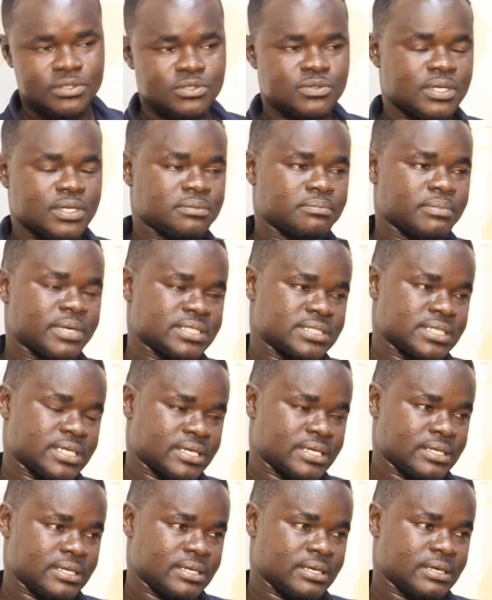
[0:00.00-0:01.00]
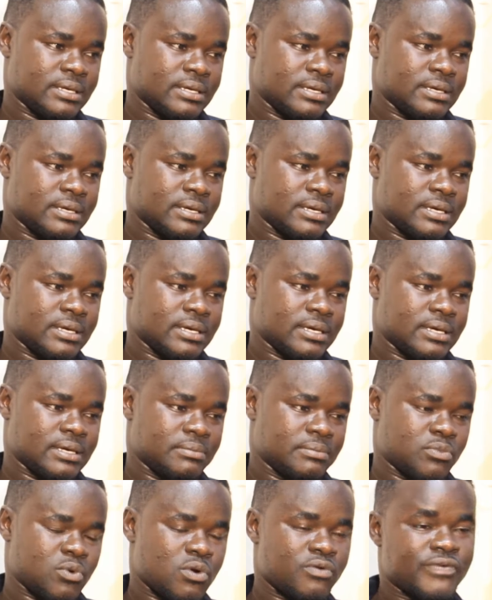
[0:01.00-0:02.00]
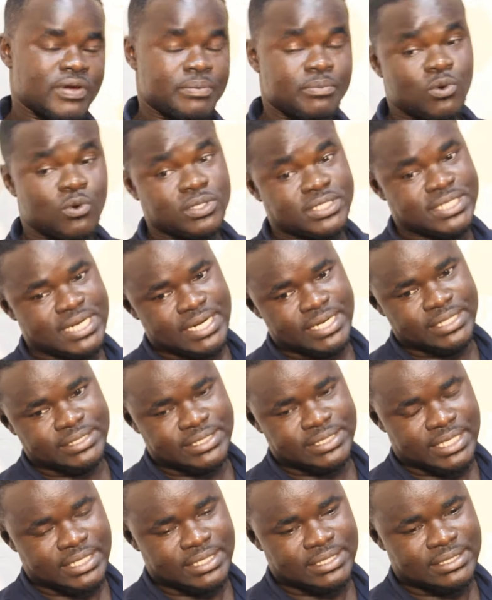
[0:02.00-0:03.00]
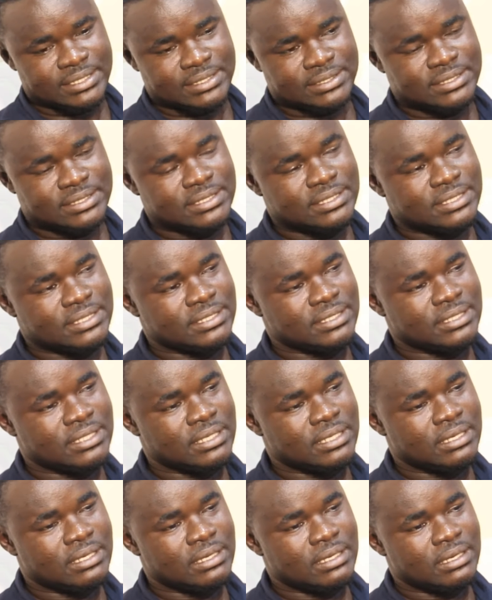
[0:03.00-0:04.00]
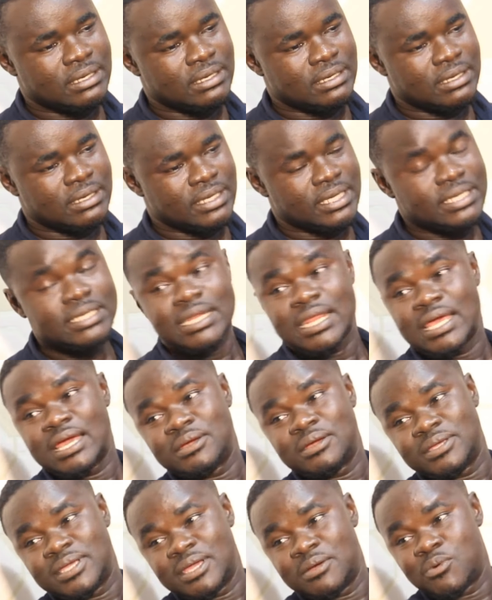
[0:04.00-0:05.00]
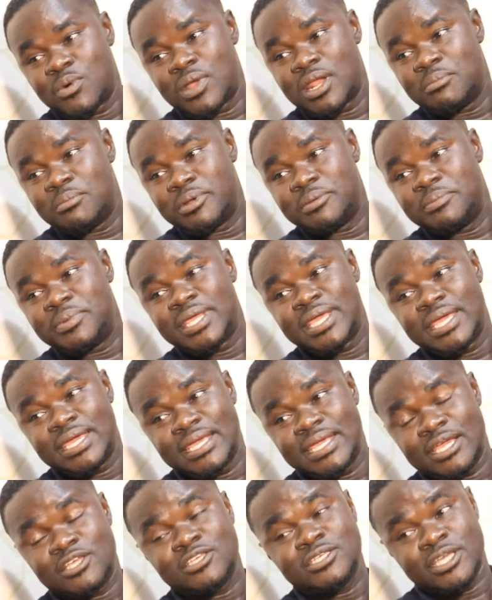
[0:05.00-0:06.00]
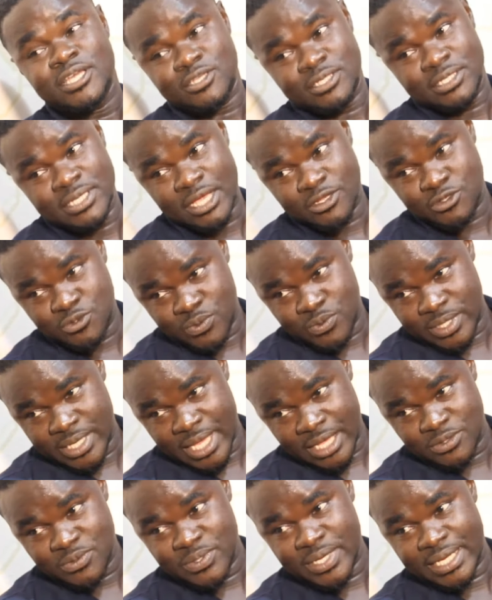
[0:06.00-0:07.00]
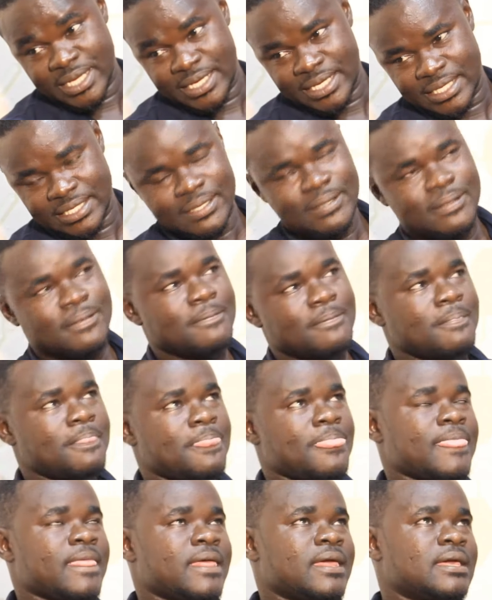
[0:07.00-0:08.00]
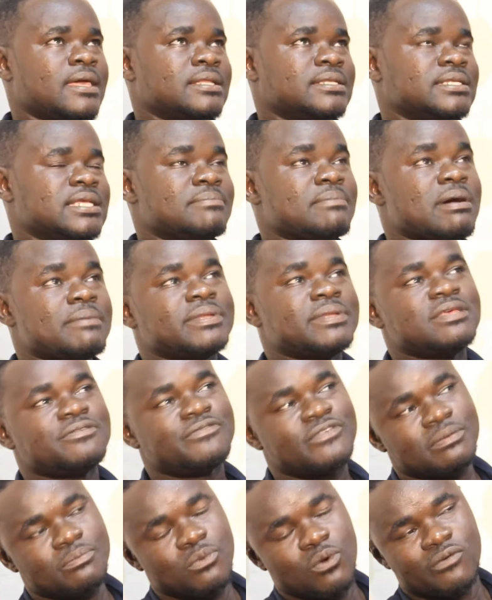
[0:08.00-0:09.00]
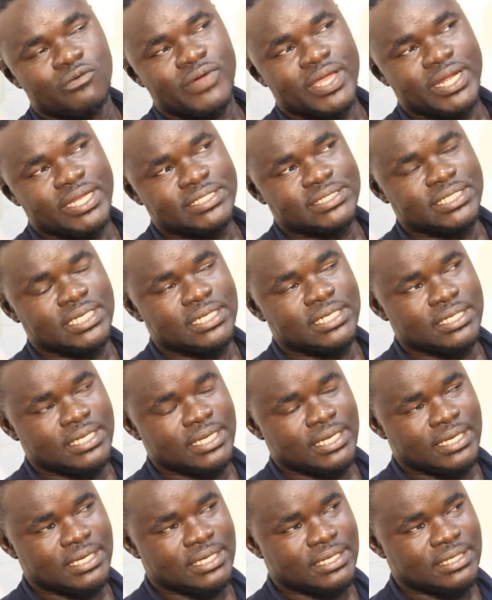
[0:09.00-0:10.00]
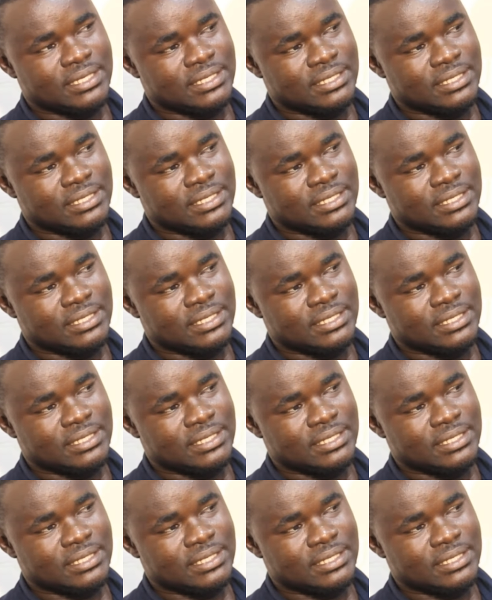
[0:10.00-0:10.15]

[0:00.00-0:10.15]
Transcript: So at mazie. More of am kwatan in chain. Nti ye nyina ye nkola brem ne ya so ya din. The mama different more of an chain ye.